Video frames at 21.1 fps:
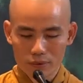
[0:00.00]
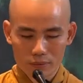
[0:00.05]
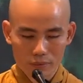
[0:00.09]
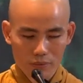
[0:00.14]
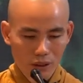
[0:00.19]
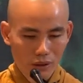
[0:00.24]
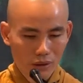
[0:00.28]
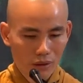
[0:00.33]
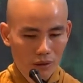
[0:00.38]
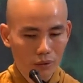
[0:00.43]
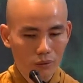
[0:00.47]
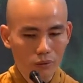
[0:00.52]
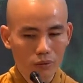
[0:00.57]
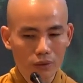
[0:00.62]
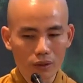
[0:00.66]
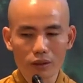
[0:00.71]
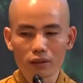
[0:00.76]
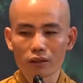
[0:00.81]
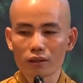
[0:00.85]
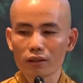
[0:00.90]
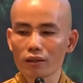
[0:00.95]
But
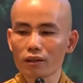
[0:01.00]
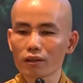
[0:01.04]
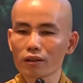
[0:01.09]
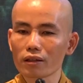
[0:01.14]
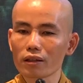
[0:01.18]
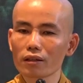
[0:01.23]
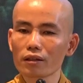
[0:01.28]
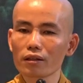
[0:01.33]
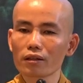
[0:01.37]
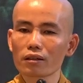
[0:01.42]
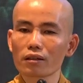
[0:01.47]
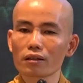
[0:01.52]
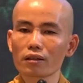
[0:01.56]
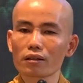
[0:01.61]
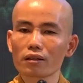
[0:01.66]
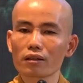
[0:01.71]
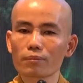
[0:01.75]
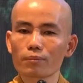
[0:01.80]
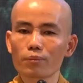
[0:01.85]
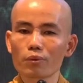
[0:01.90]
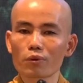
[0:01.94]
we again and
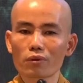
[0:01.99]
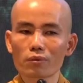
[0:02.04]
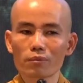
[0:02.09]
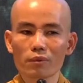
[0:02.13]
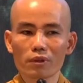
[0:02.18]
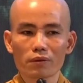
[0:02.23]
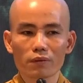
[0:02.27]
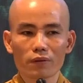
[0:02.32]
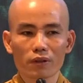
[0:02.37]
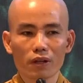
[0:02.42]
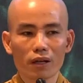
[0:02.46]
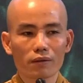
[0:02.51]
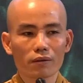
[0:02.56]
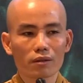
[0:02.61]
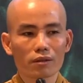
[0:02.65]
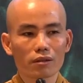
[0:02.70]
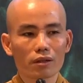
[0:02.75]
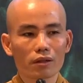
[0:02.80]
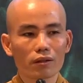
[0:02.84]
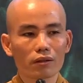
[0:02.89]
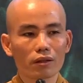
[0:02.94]
again promised with
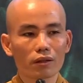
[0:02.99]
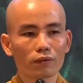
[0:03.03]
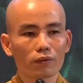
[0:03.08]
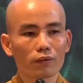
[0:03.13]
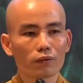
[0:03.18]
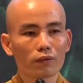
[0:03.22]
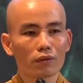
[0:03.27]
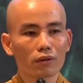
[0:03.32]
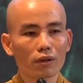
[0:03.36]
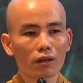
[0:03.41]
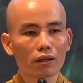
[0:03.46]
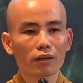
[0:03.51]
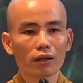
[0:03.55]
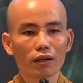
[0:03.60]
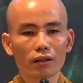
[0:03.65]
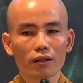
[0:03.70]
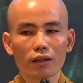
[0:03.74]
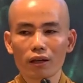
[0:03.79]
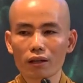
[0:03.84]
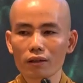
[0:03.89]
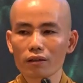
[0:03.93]
ourselves that we will not
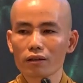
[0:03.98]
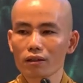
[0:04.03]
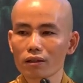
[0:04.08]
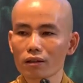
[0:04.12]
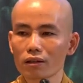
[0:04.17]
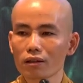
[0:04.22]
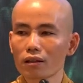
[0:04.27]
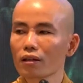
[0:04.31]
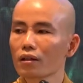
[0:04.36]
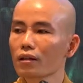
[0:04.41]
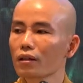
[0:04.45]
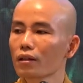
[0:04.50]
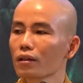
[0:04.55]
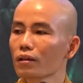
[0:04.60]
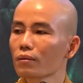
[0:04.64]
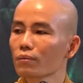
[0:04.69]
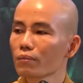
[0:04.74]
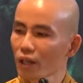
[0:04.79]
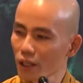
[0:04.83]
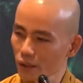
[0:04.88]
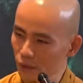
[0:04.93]
get anger,
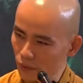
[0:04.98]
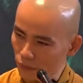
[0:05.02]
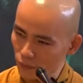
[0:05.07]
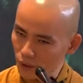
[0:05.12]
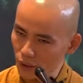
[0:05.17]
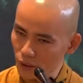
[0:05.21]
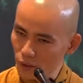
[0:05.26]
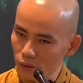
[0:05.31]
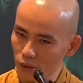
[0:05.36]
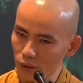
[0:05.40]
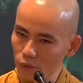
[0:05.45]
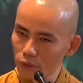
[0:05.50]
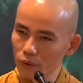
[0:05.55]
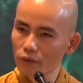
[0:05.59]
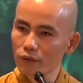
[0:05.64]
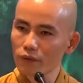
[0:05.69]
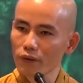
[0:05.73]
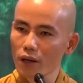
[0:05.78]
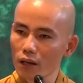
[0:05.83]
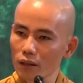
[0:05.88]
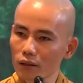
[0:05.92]
but finally we
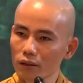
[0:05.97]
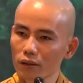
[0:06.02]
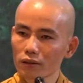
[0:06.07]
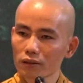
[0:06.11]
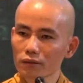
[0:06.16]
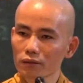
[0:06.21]
fell.